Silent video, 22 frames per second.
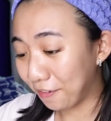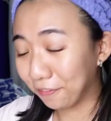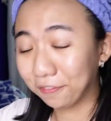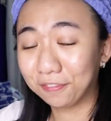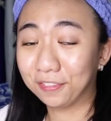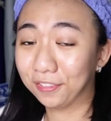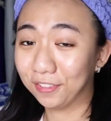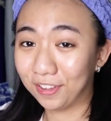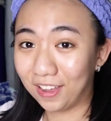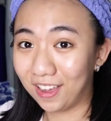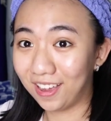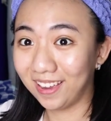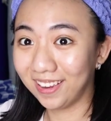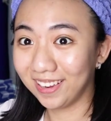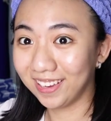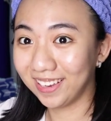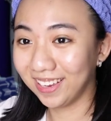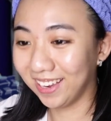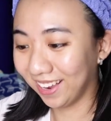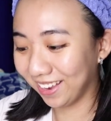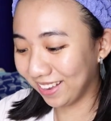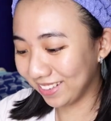
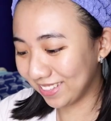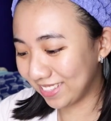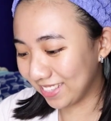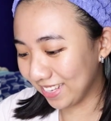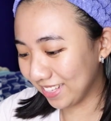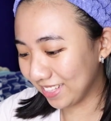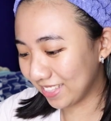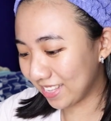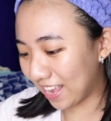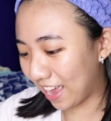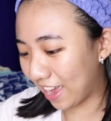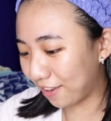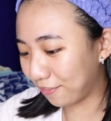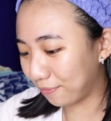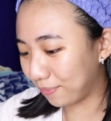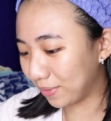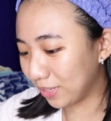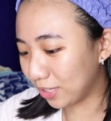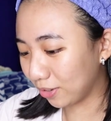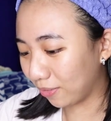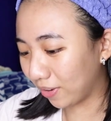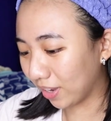vlog since
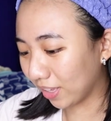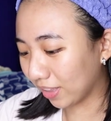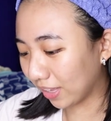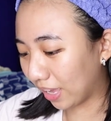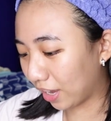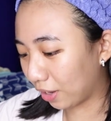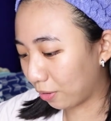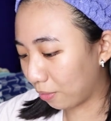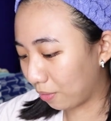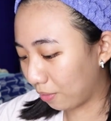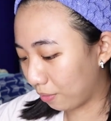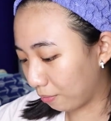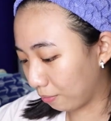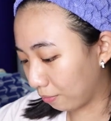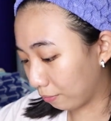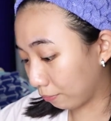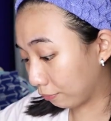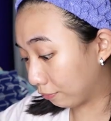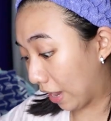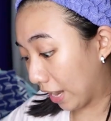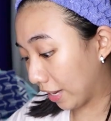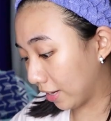I've been doing like
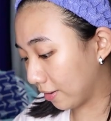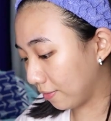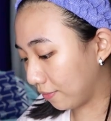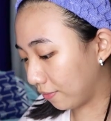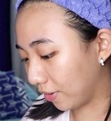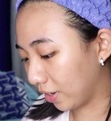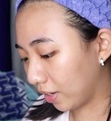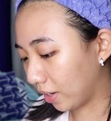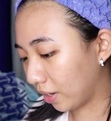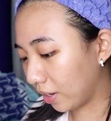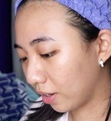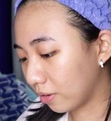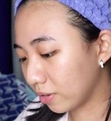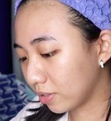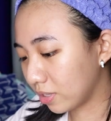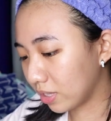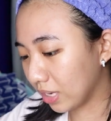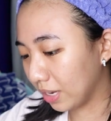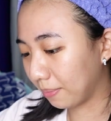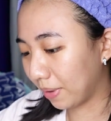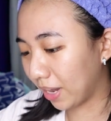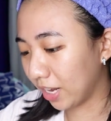random
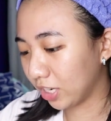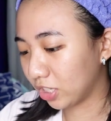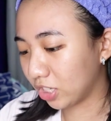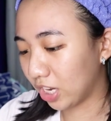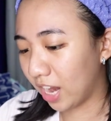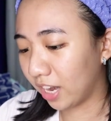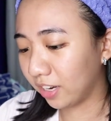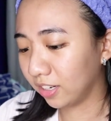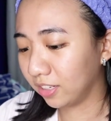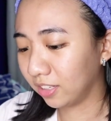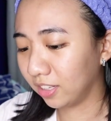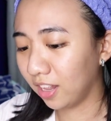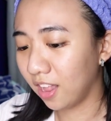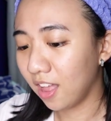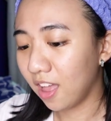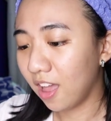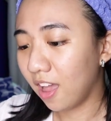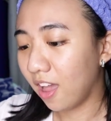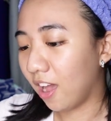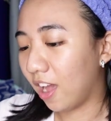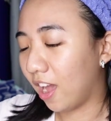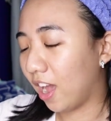videos in my channel,
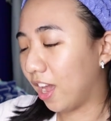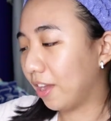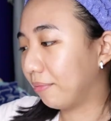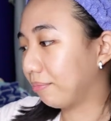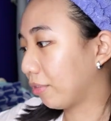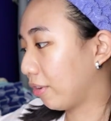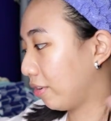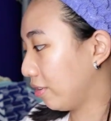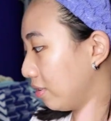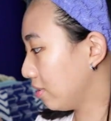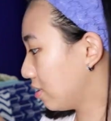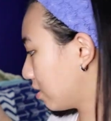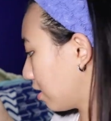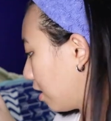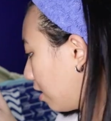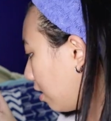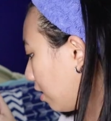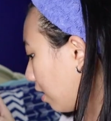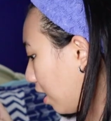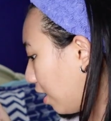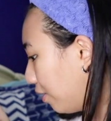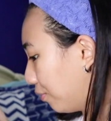I'm going to
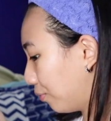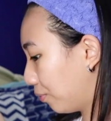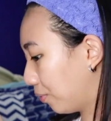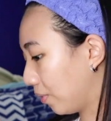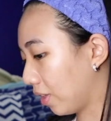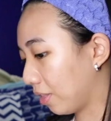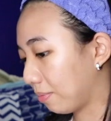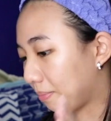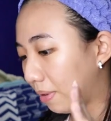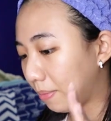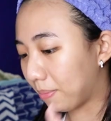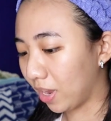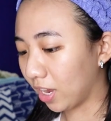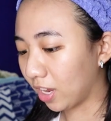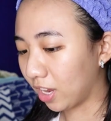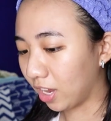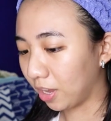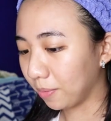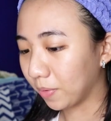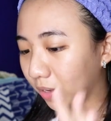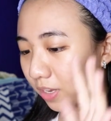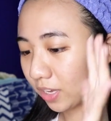start off with my
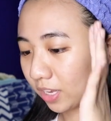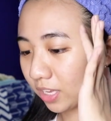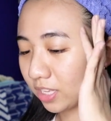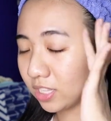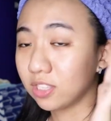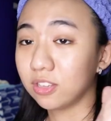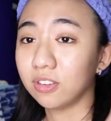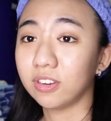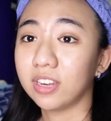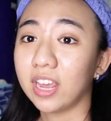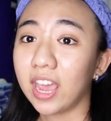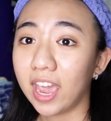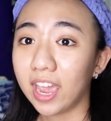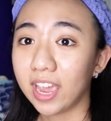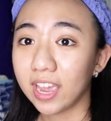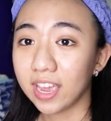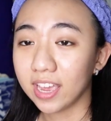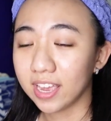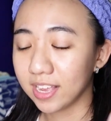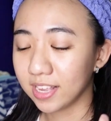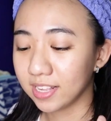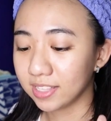makeup because
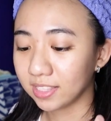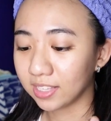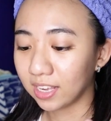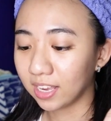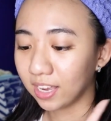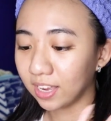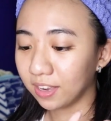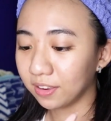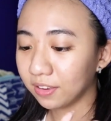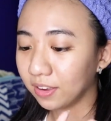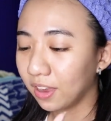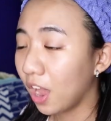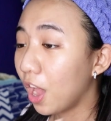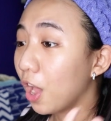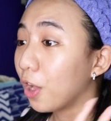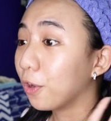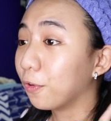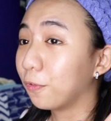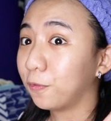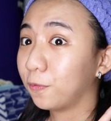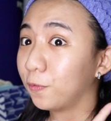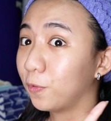today is a
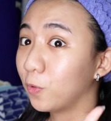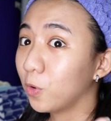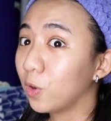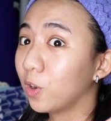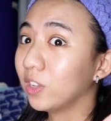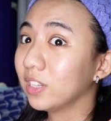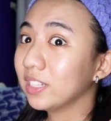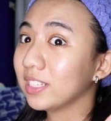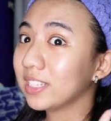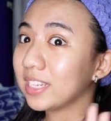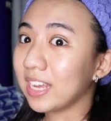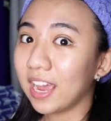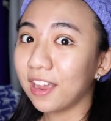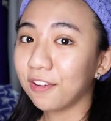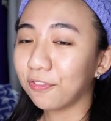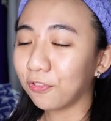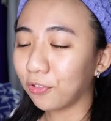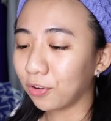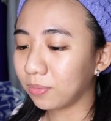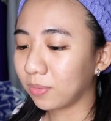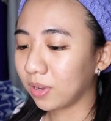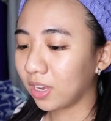full
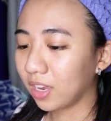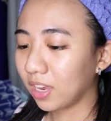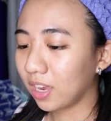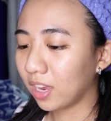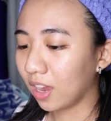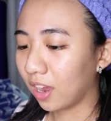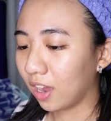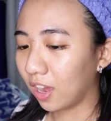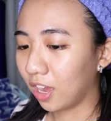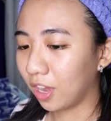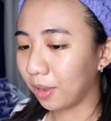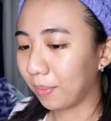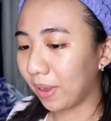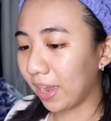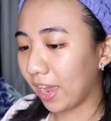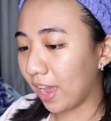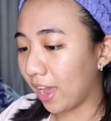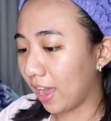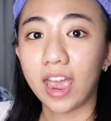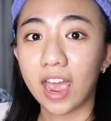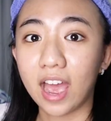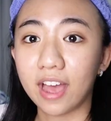day for me. I
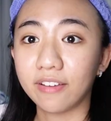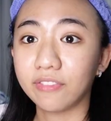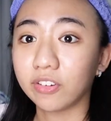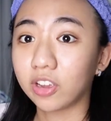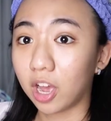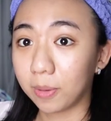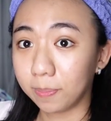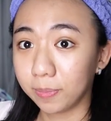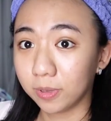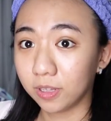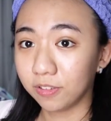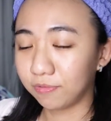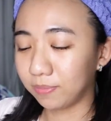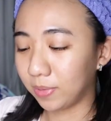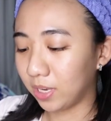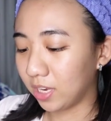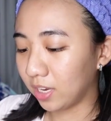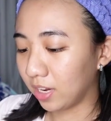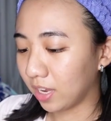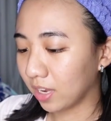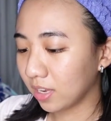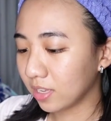have a couple of
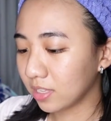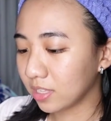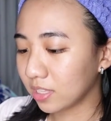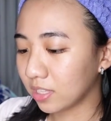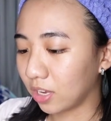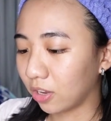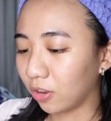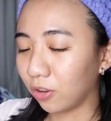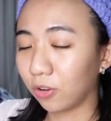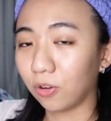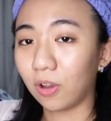meetings, so